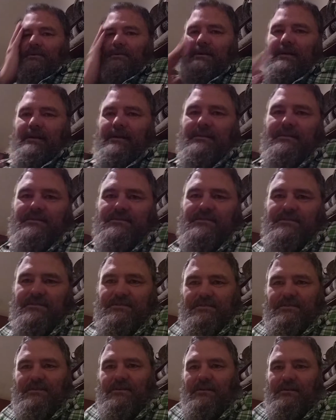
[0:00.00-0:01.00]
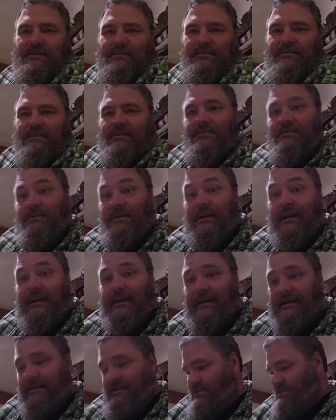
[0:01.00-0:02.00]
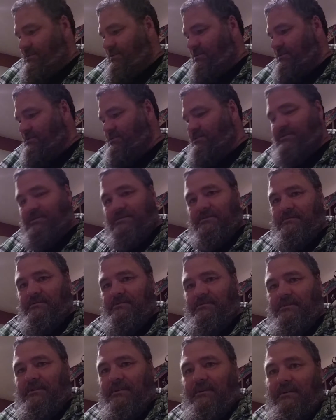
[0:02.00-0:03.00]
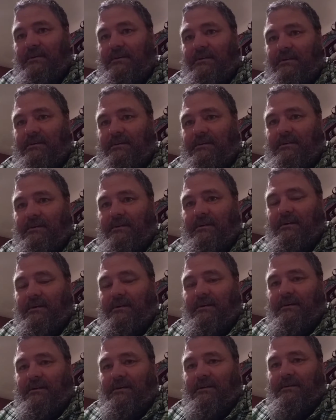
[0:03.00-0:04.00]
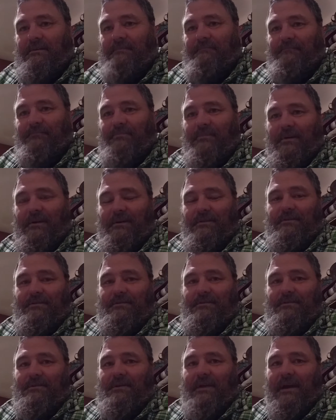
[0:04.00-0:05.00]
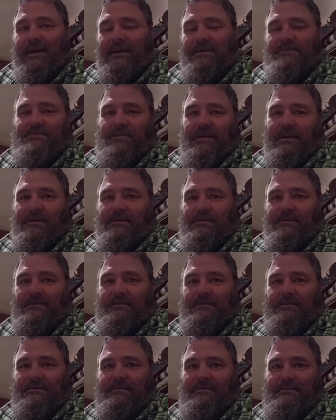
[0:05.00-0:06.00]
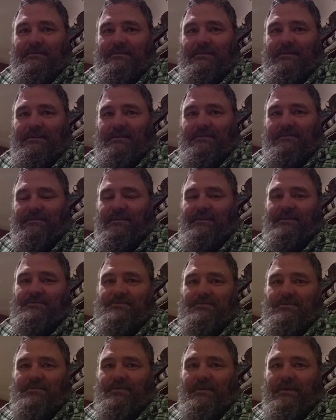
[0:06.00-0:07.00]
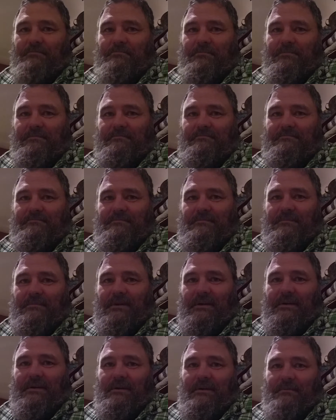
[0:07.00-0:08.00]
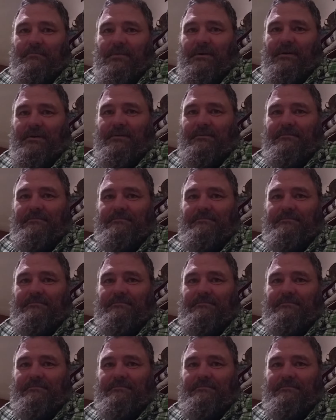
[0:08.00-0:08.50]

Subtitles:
Okay, this is called The New Guy Shows Other New Guys How to Field Strip a Kimber